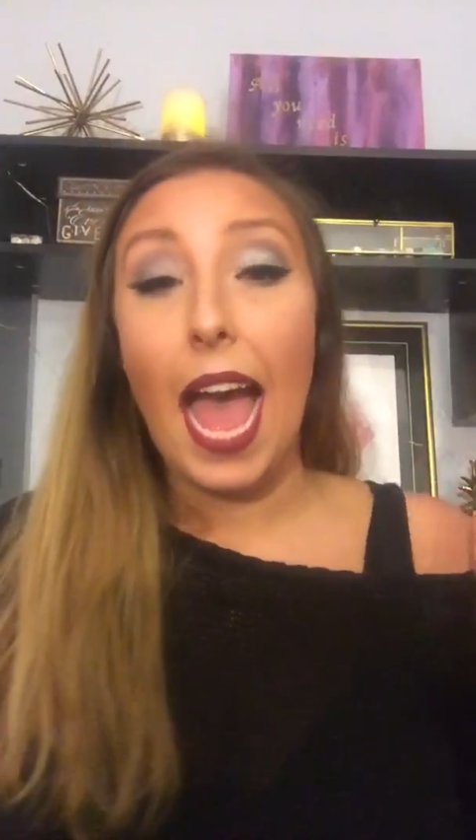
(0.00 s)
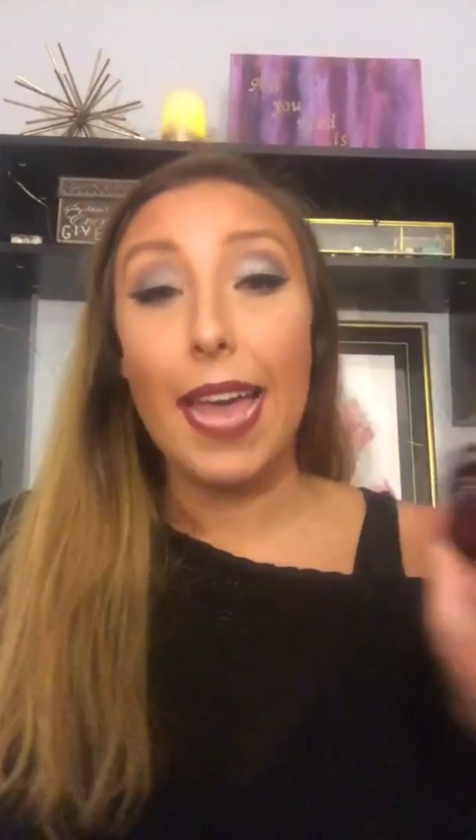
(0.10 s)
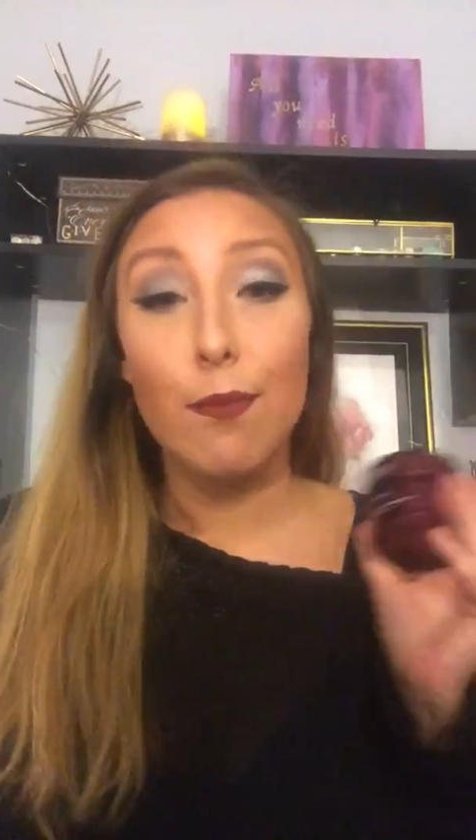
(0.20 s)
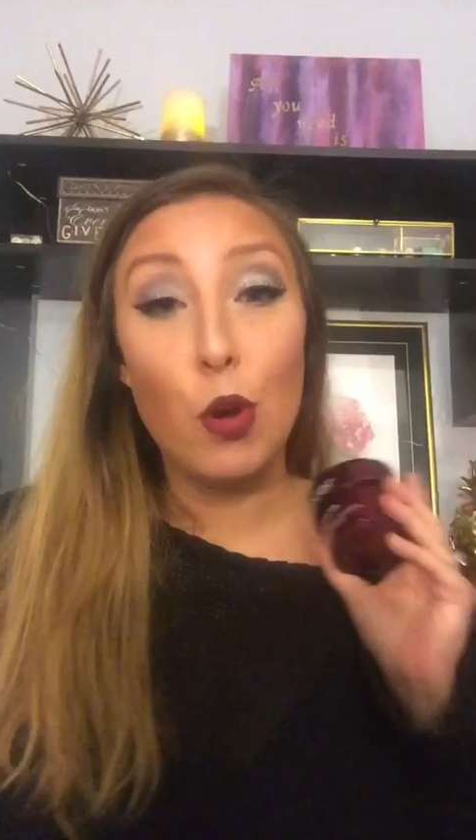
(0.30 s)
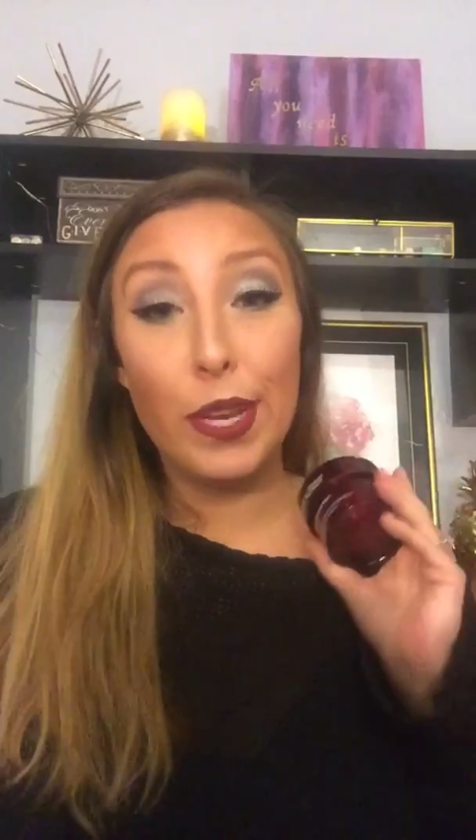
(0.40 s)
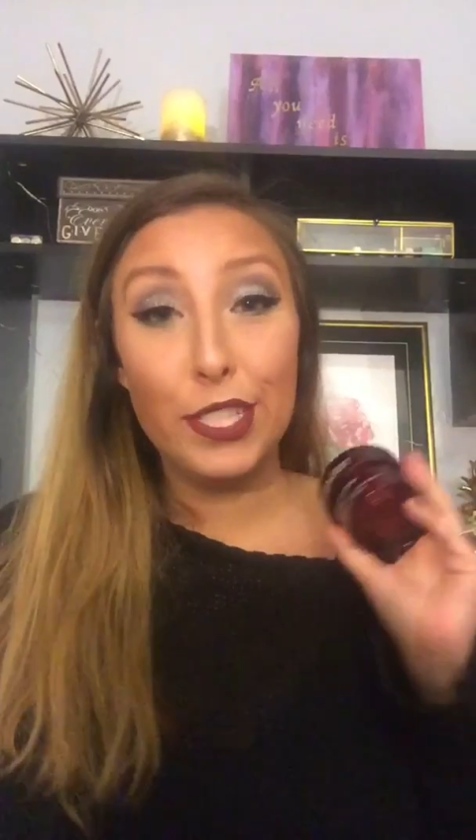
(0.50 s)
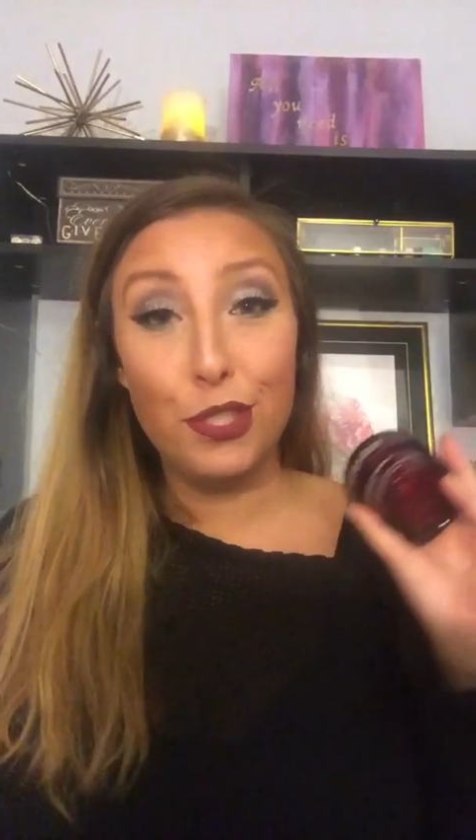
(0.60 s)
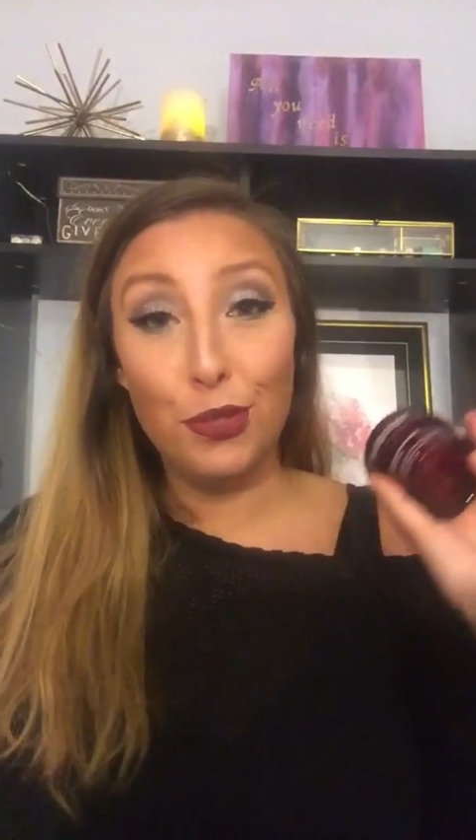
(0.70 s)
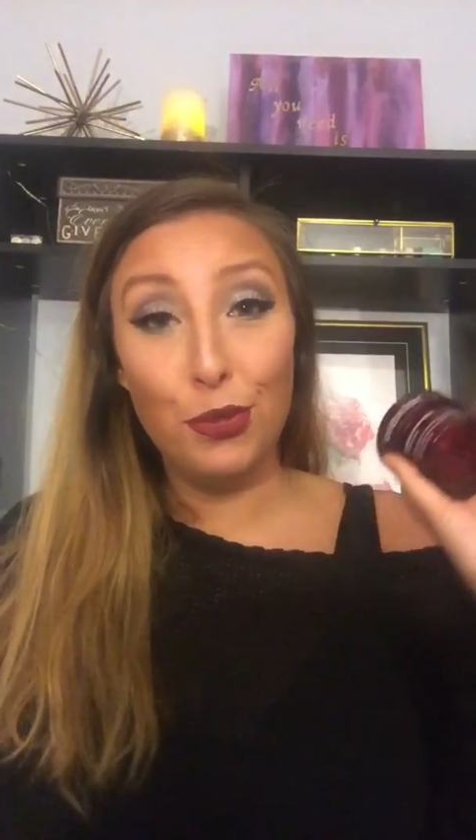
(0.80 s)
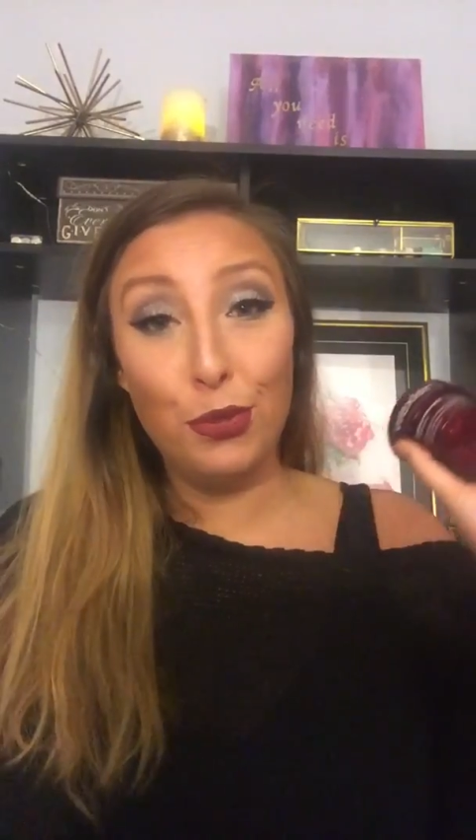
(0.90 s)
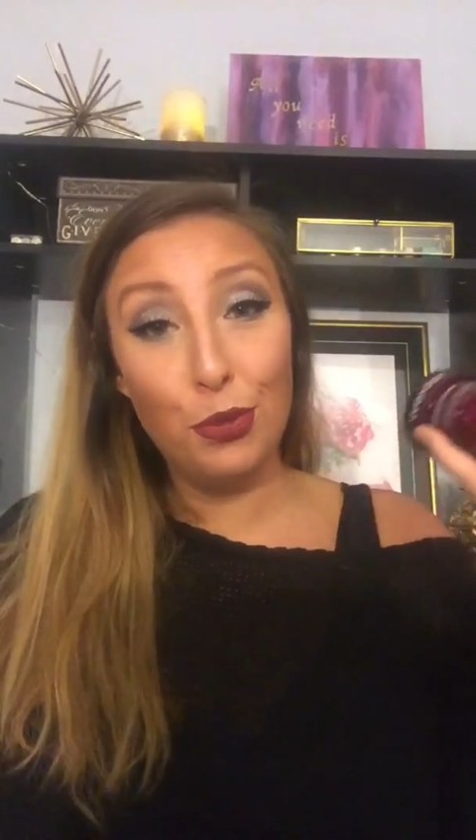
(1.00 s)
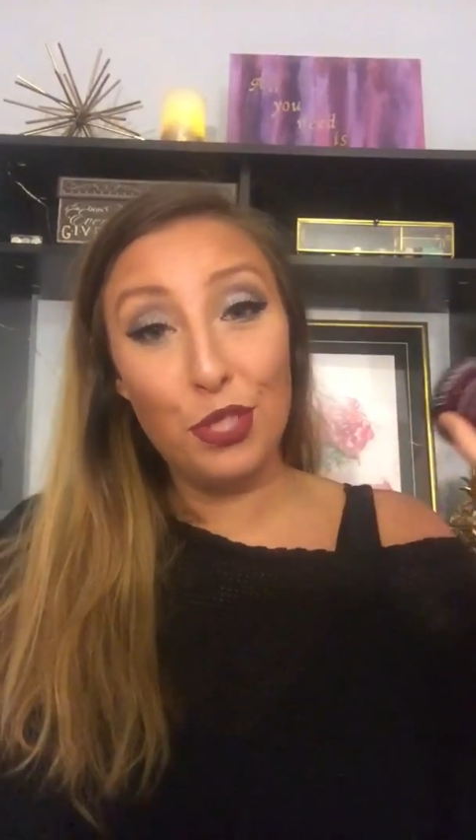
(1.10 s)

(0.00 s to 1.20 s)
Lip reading: I am going to